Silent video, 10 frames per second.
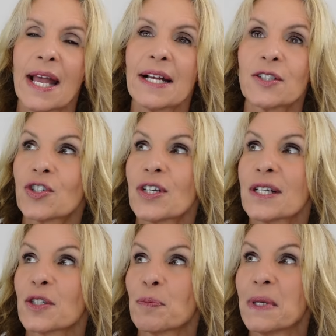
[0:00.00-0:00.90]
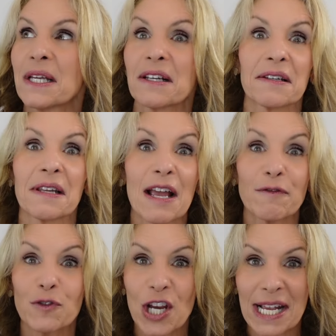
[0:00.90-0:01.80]
has just been
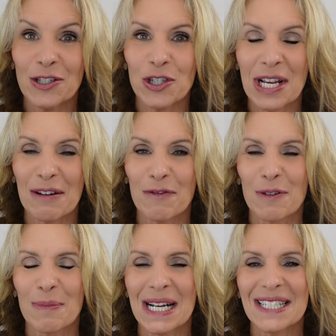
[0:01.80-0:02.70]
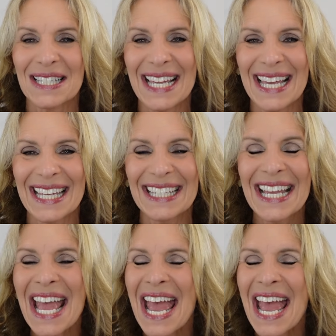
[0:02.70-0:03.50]
life-changing for my skin.